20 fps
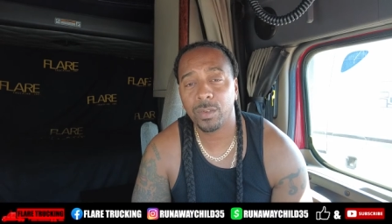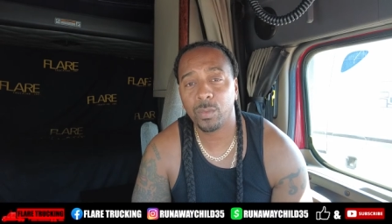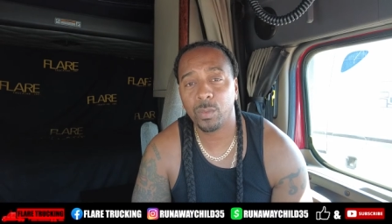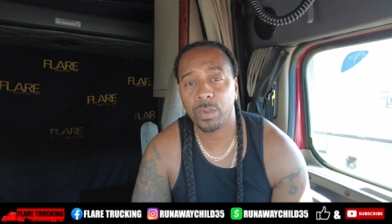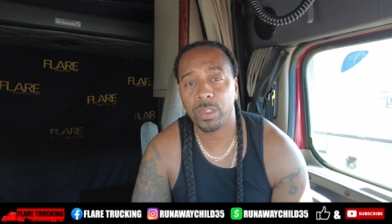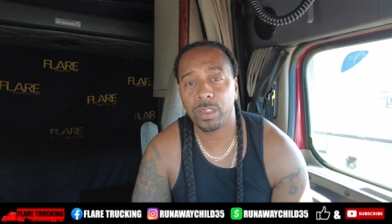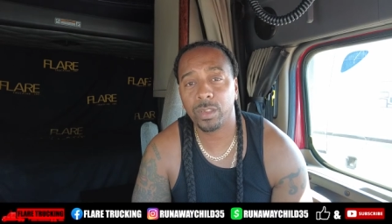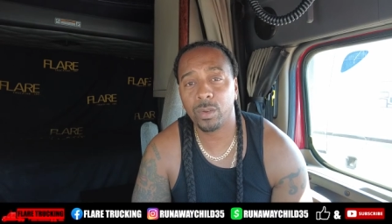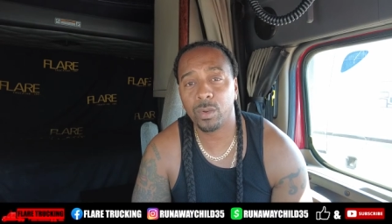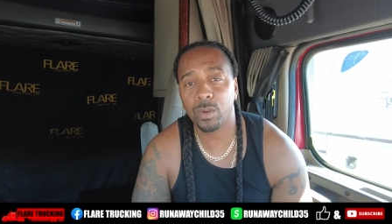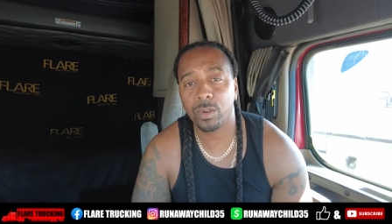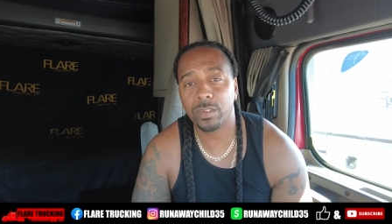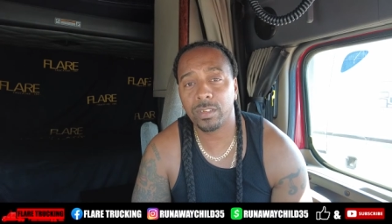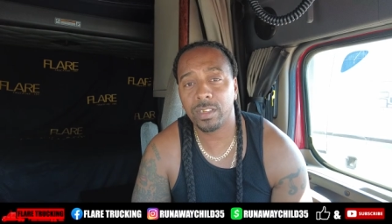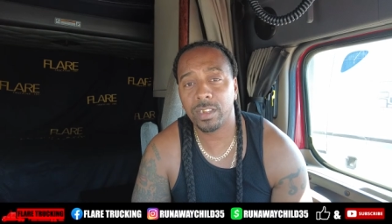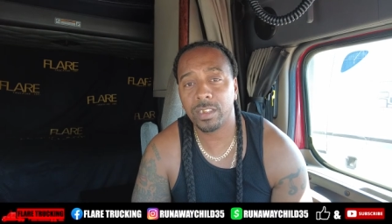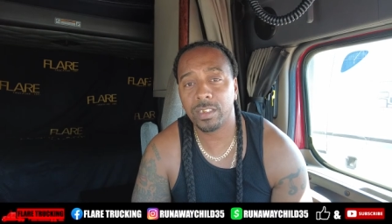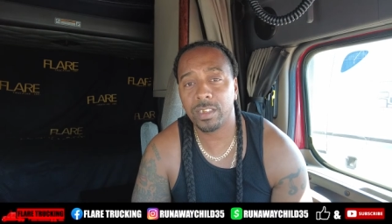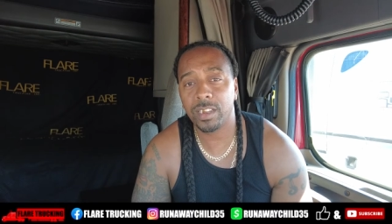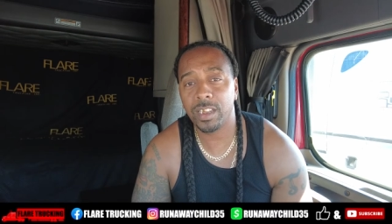with your
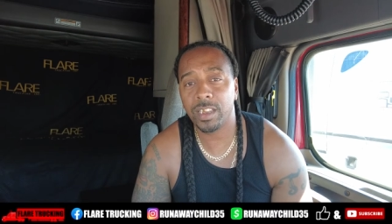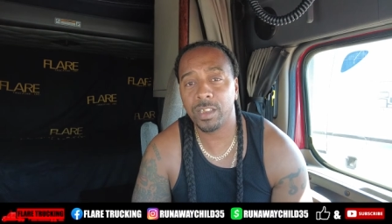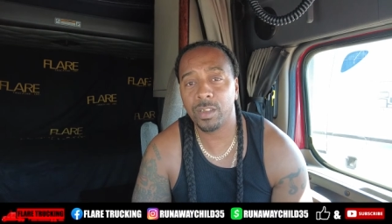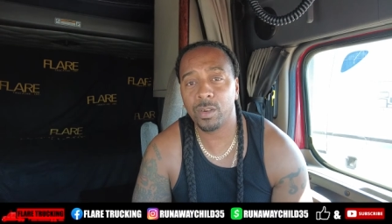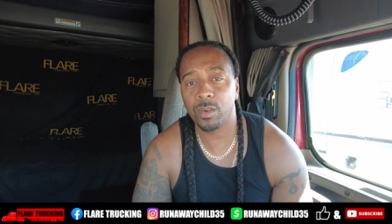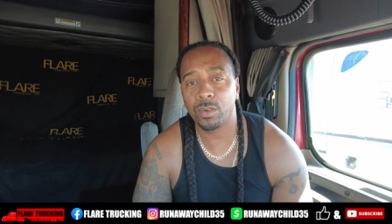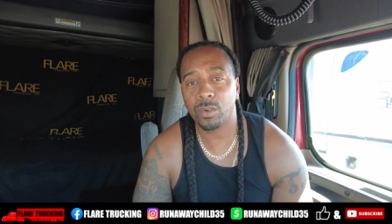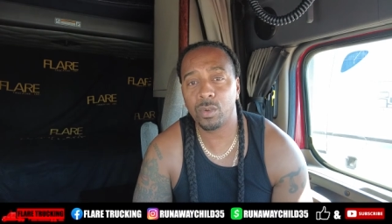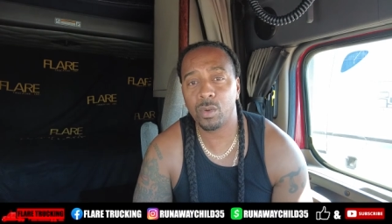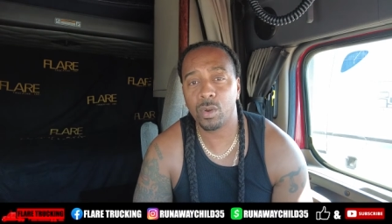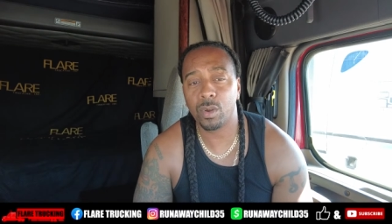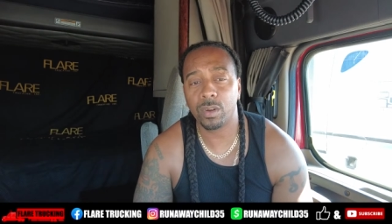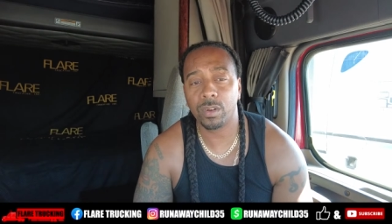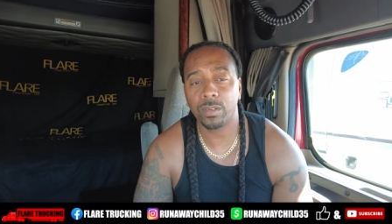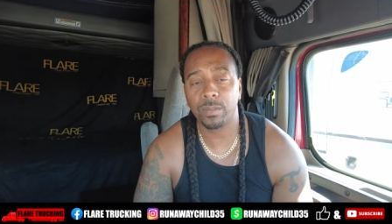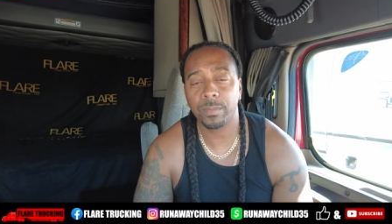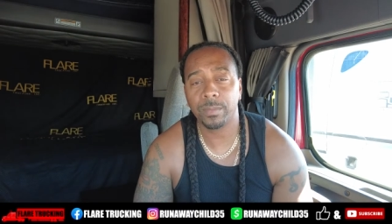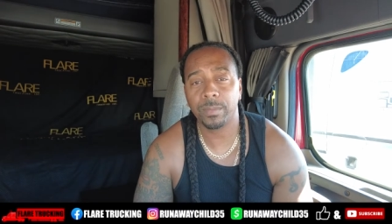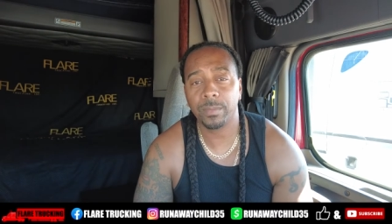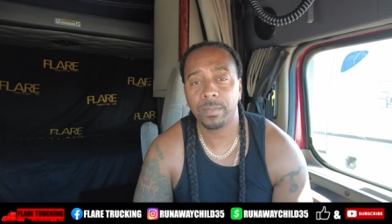16 year old daughter?
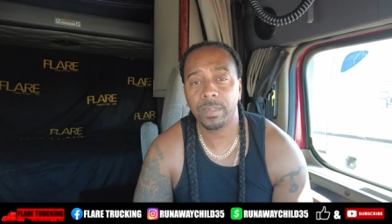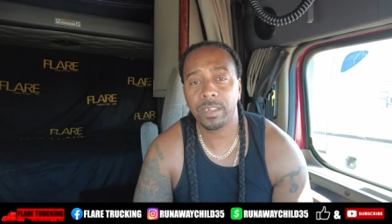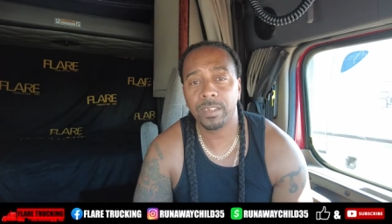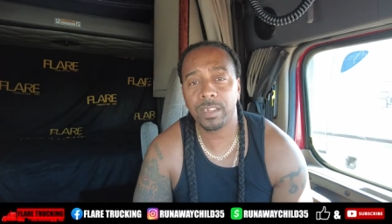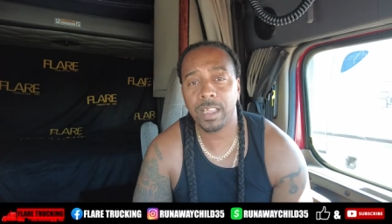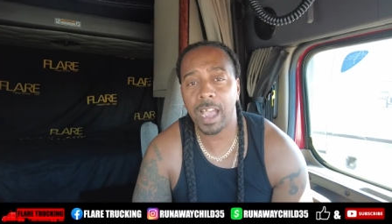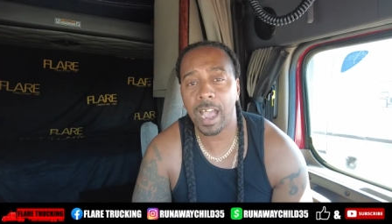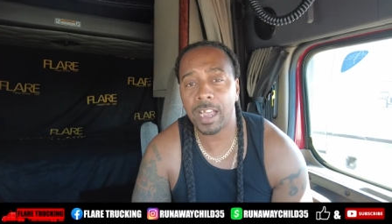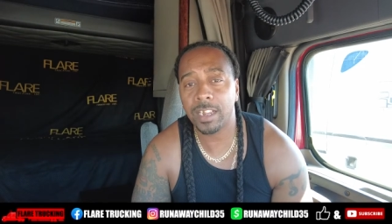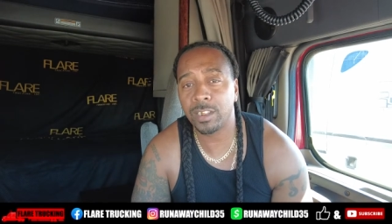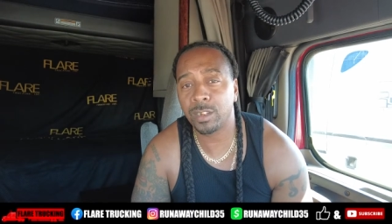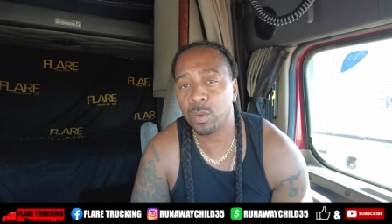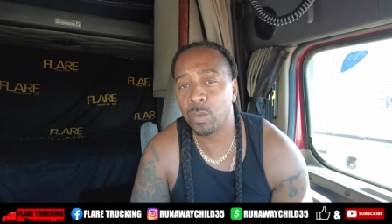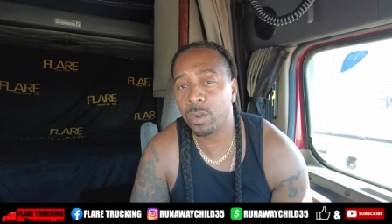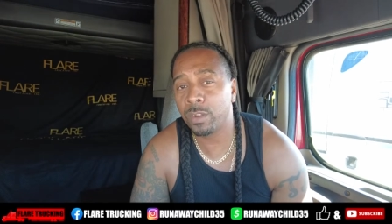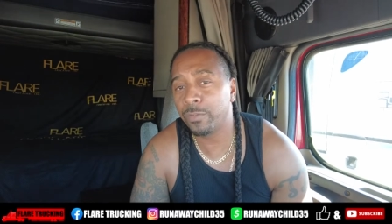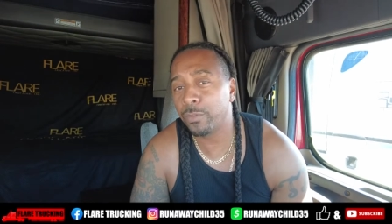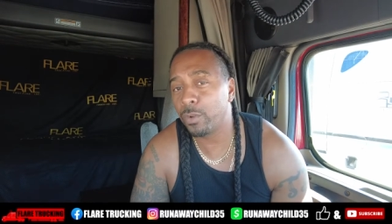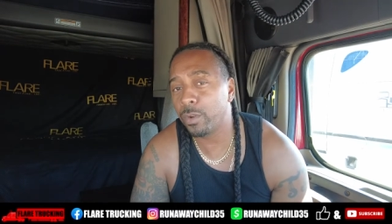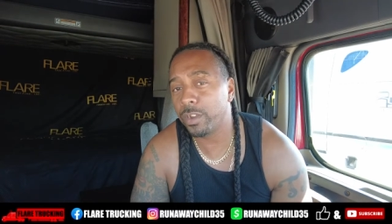This guy is
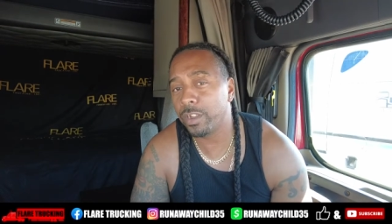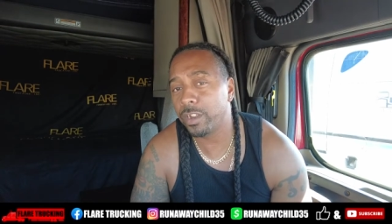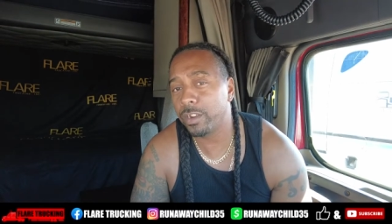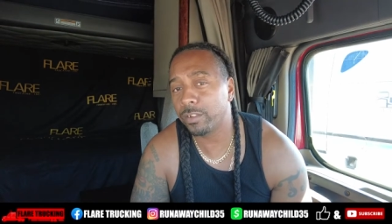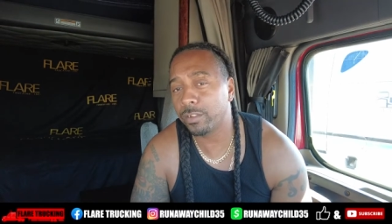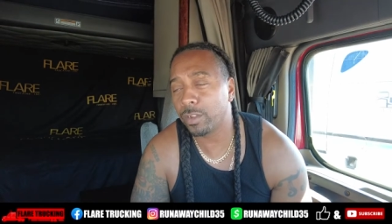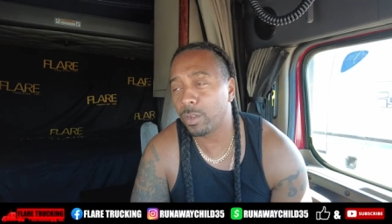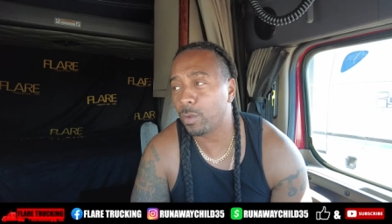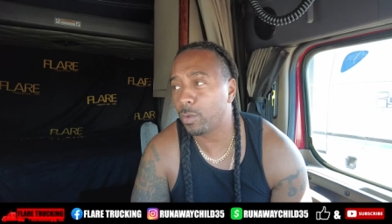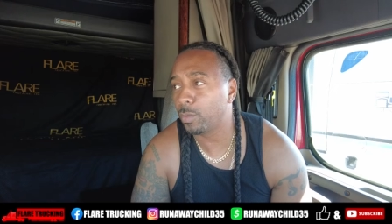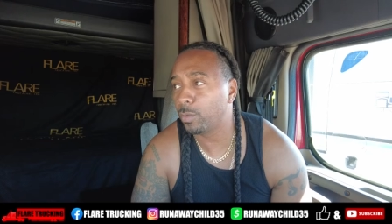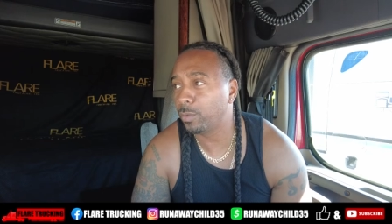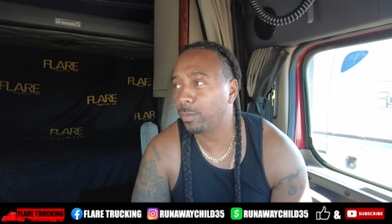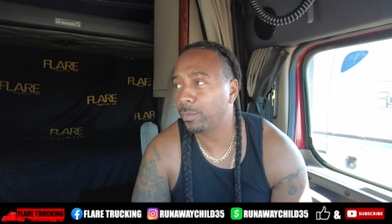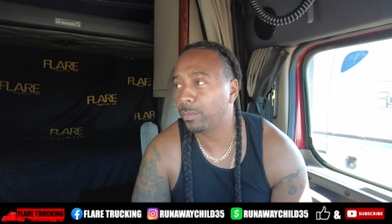24 years old.